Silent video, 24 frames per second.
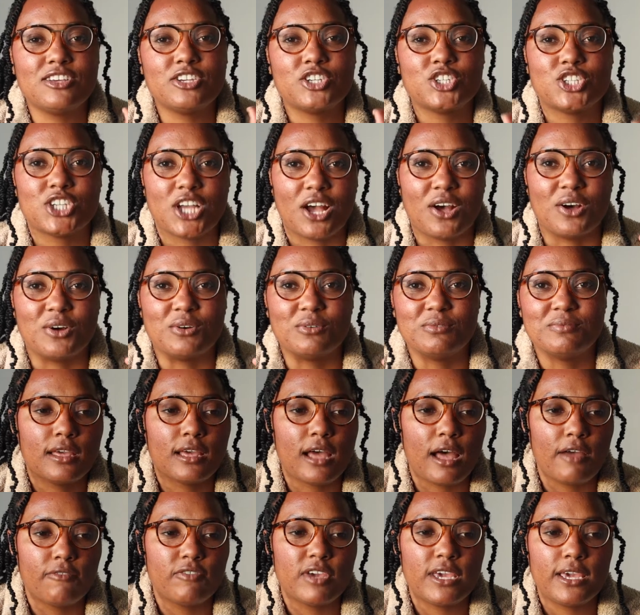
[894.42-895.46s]
the show,
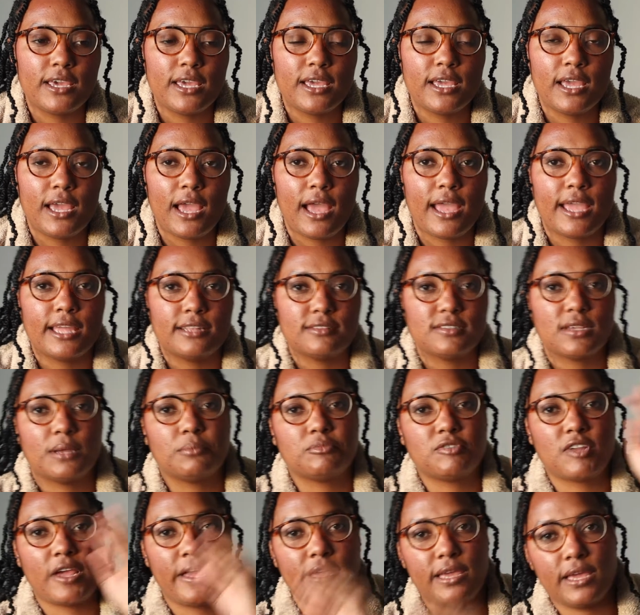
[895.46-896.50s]
Covey ends
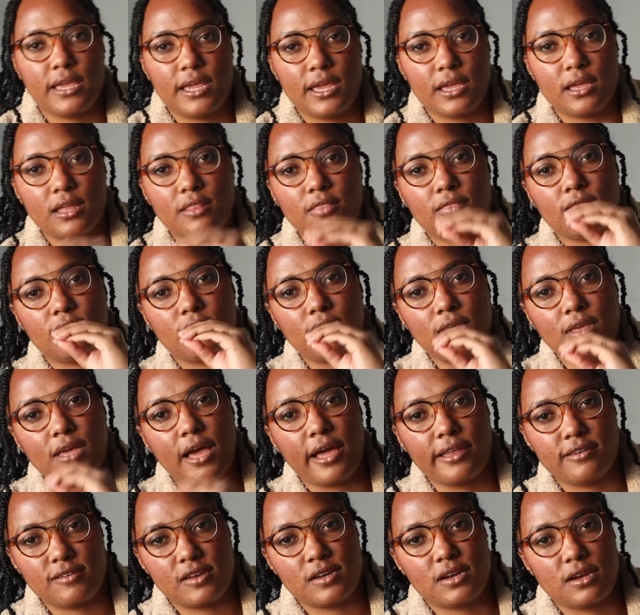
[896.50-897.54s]
up taking the
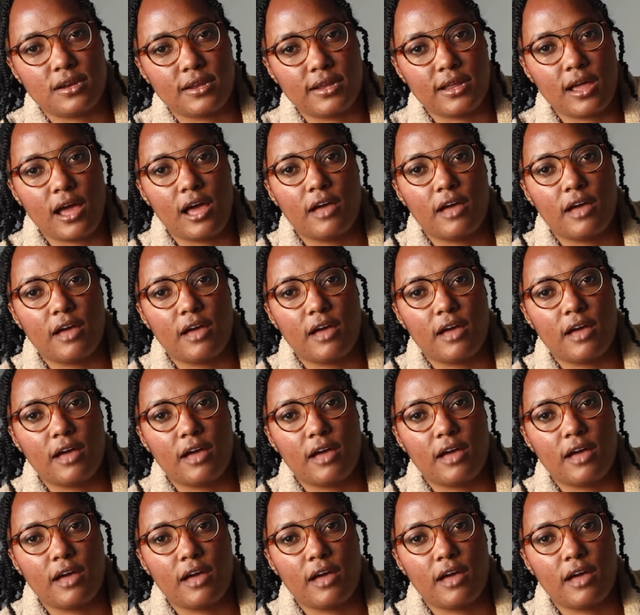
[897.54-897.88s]
identity